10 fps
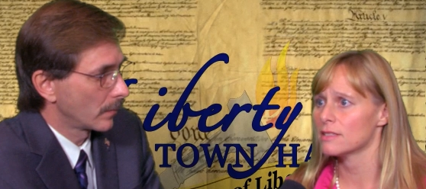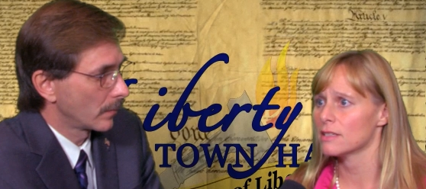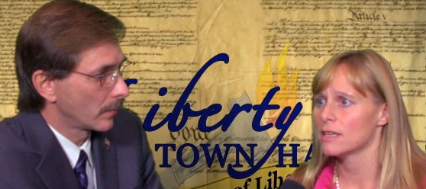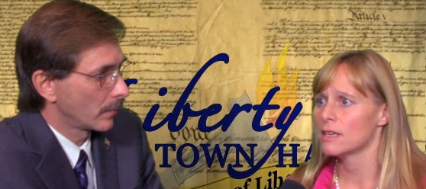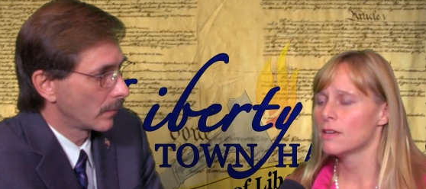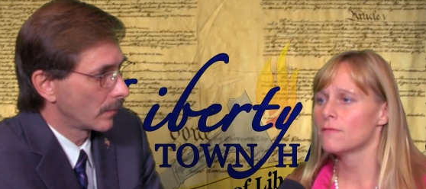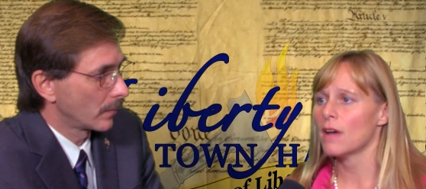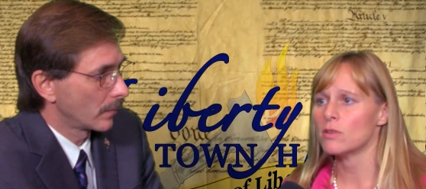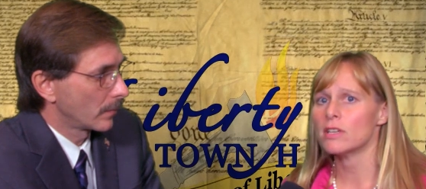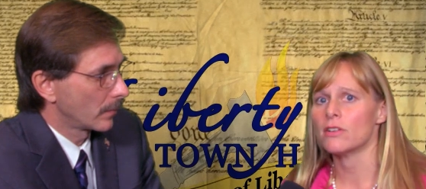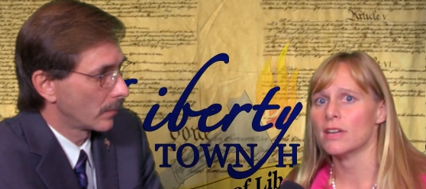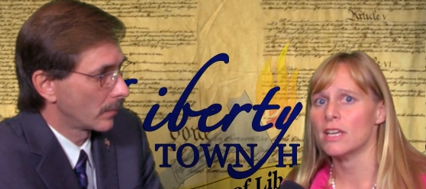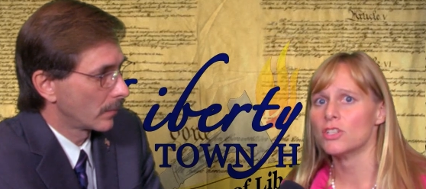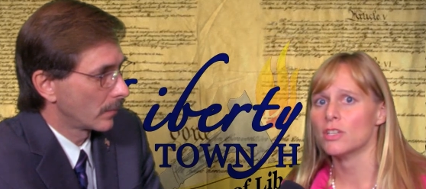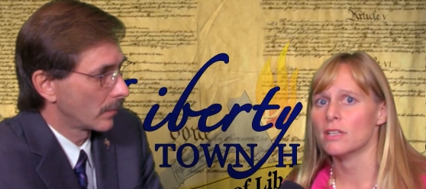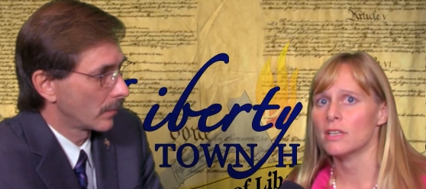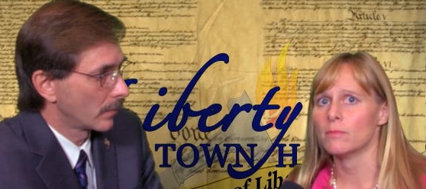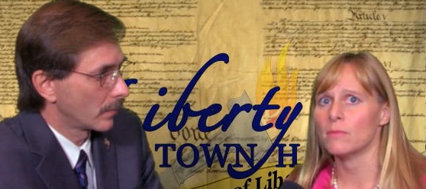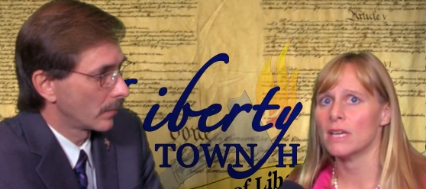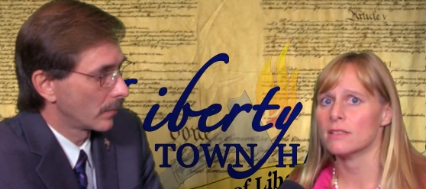Speaker 1: that founded our nation and
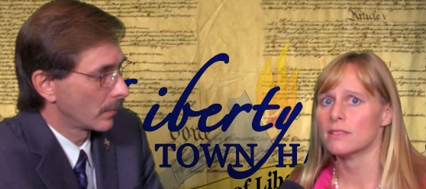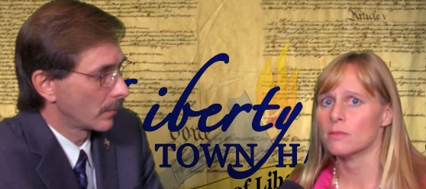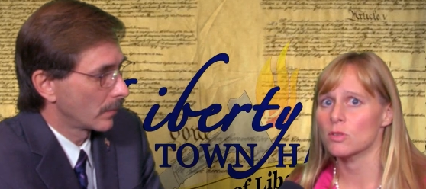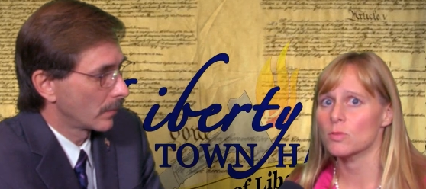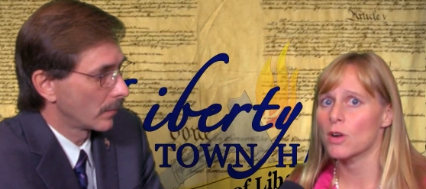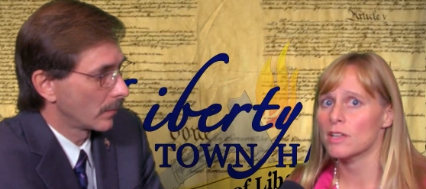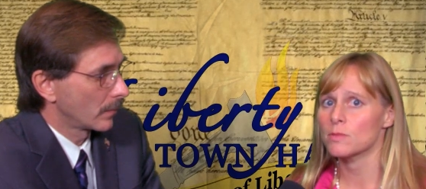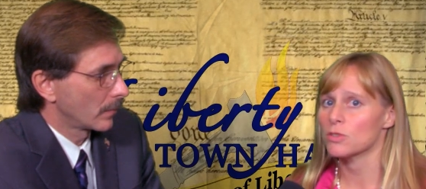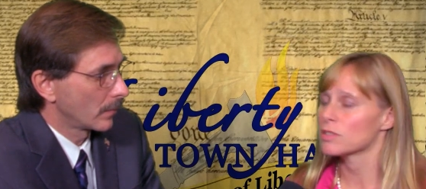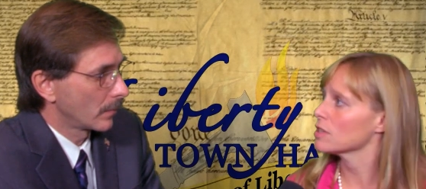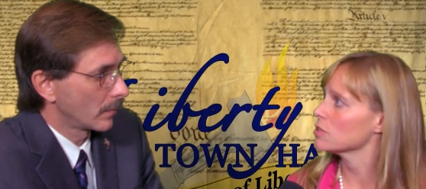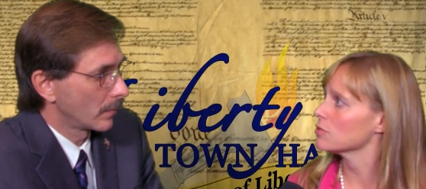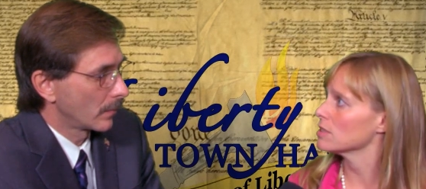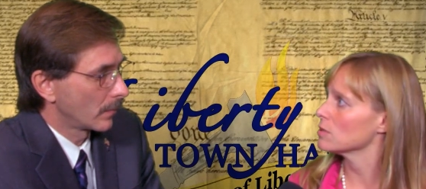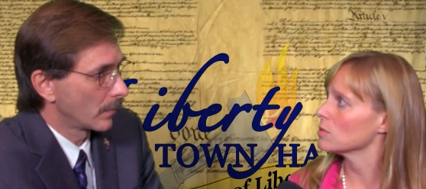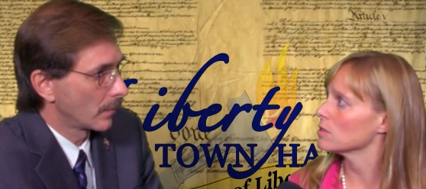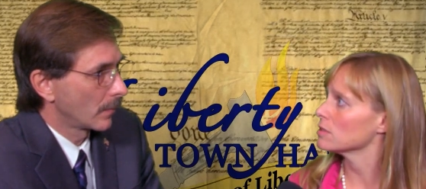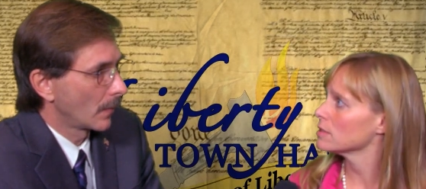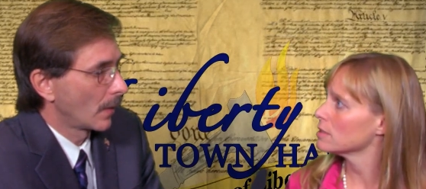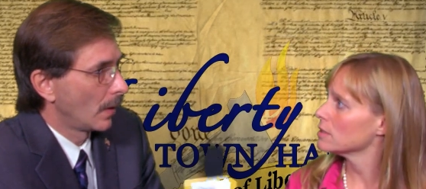made us the most prosperous country in the world.
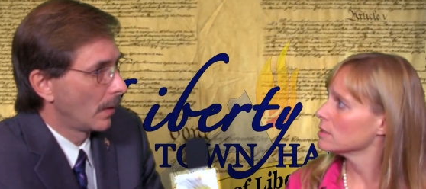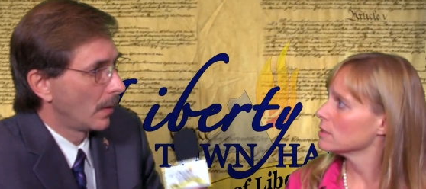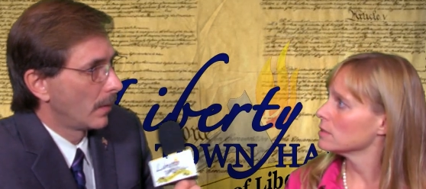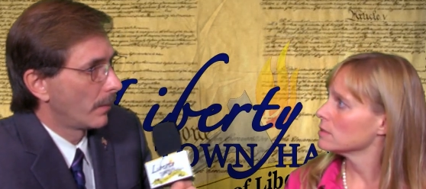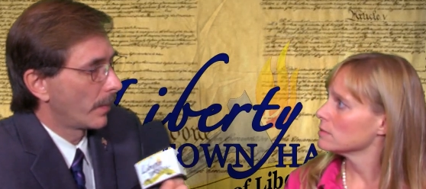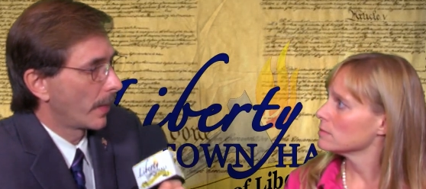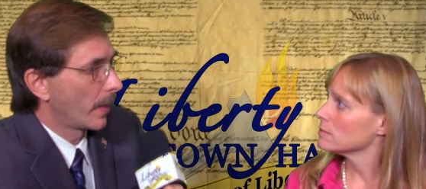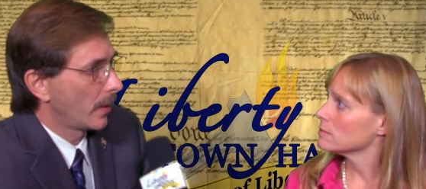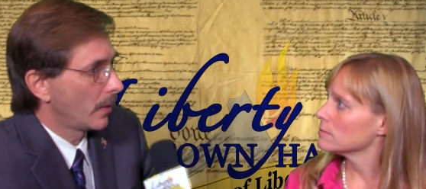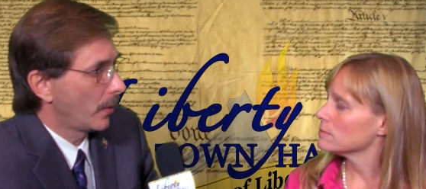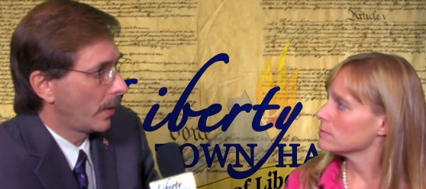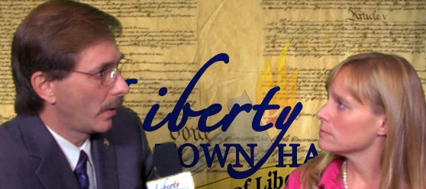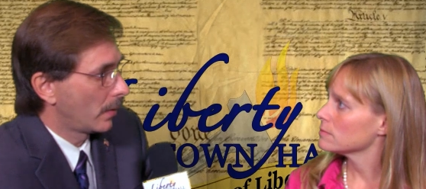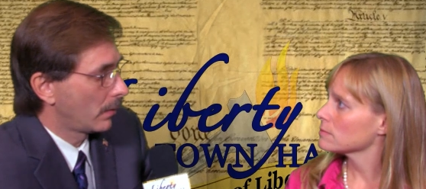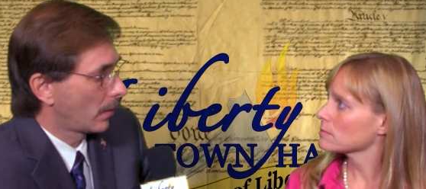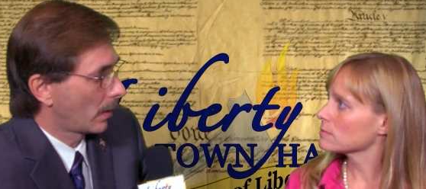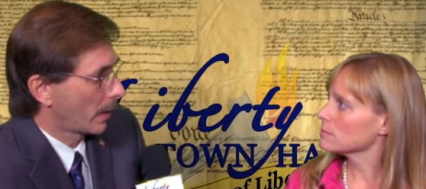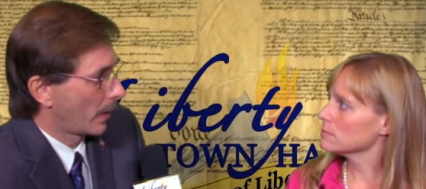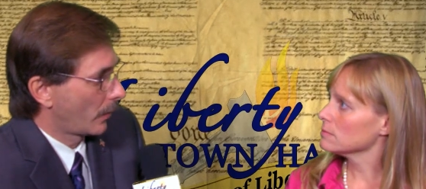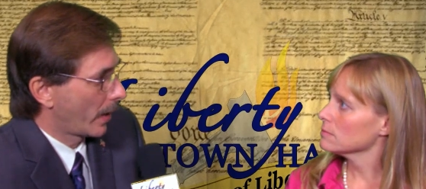
Speaker 2: You hear a
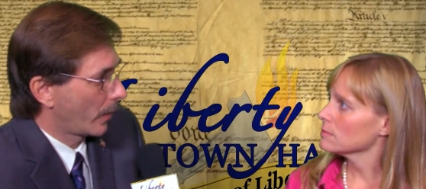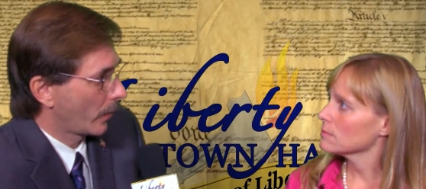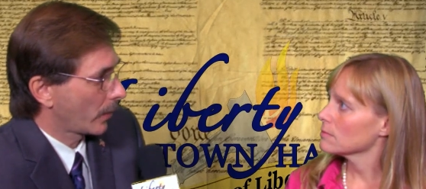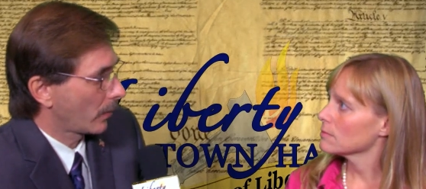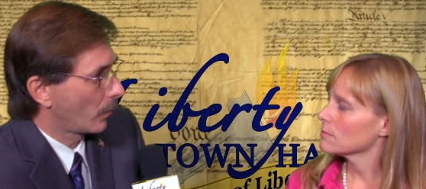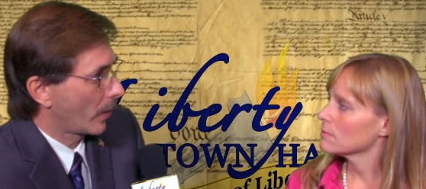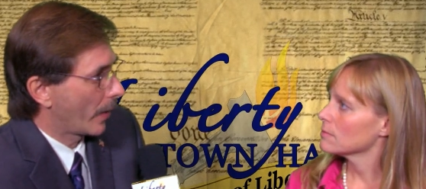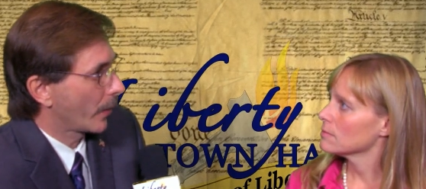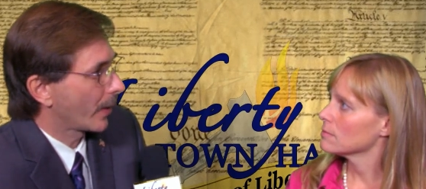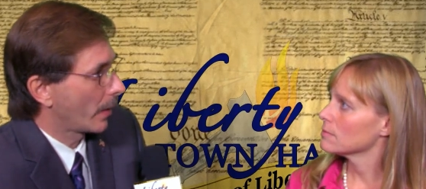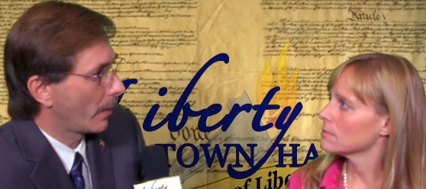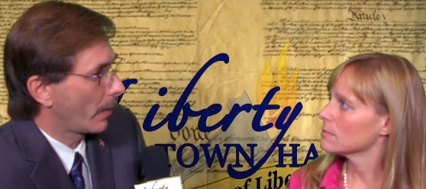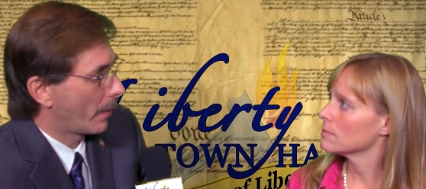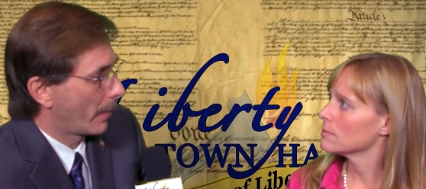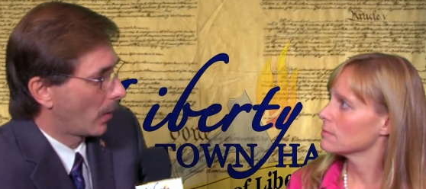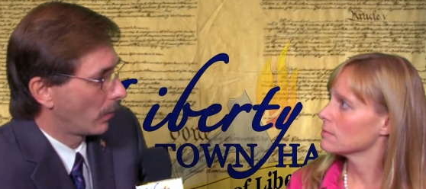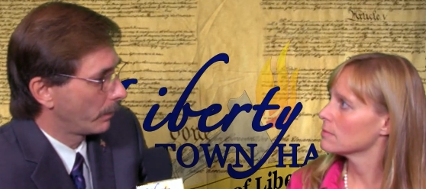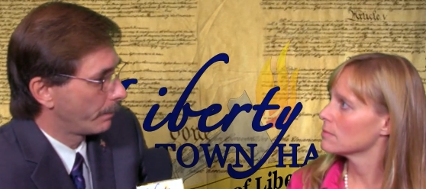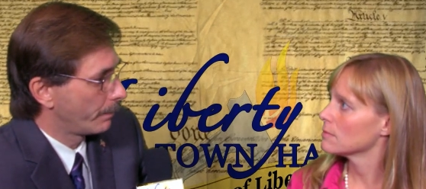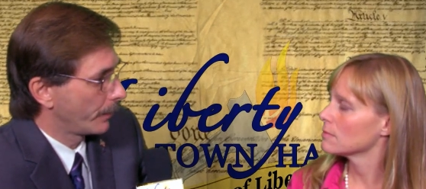lot of rhetoric, rhetoric about
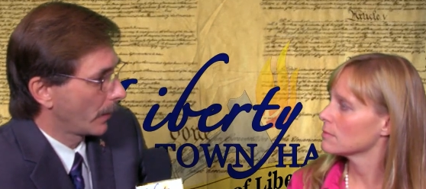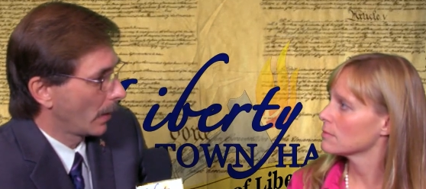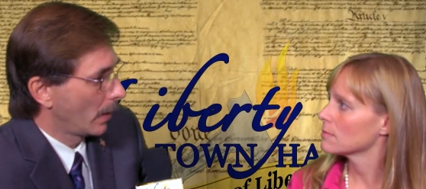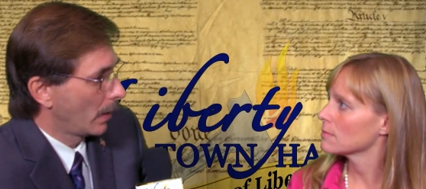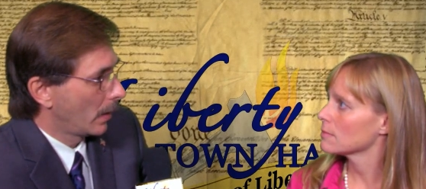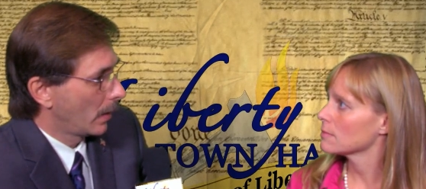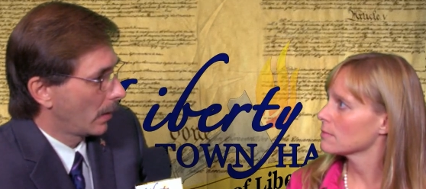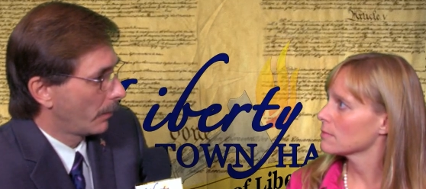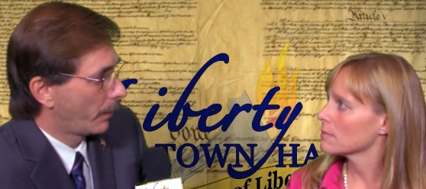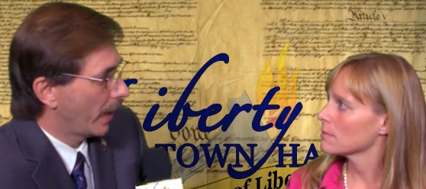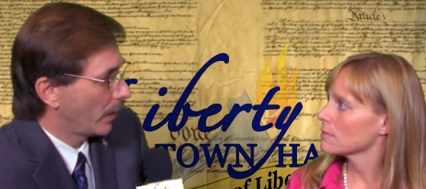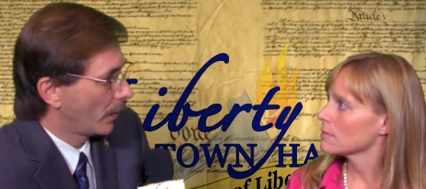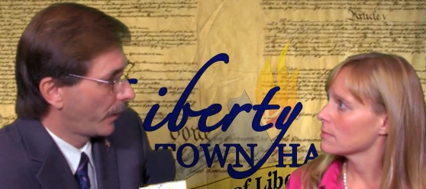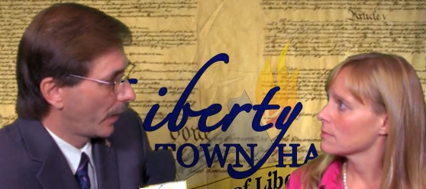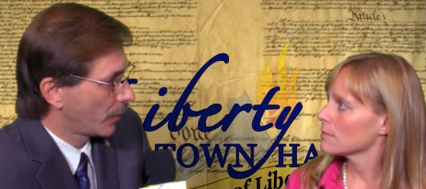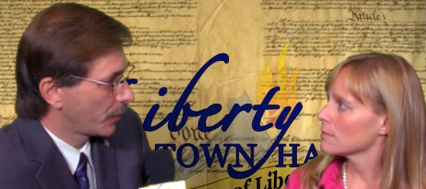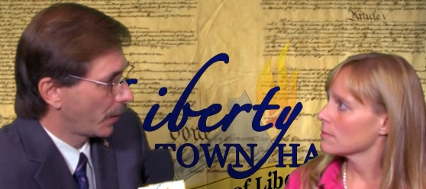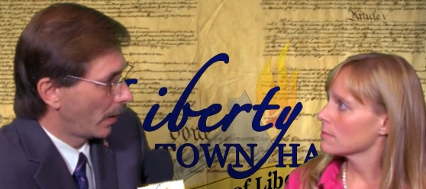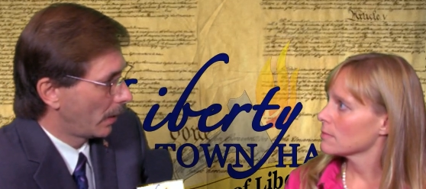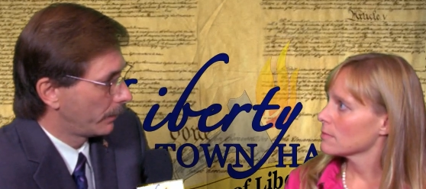pay your fair
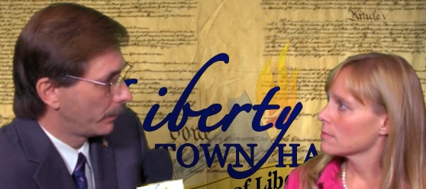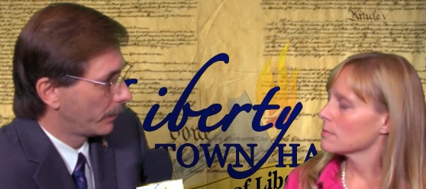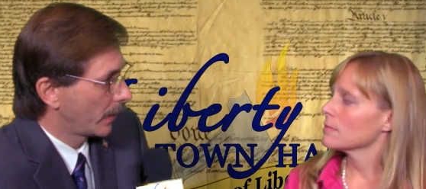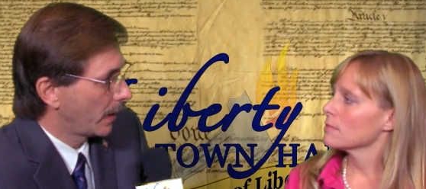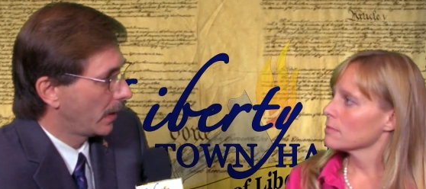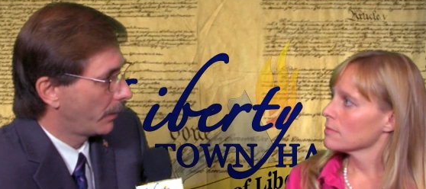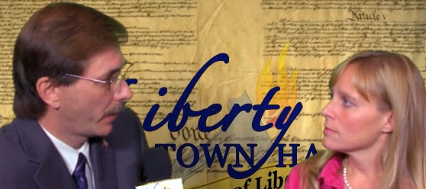share. They need to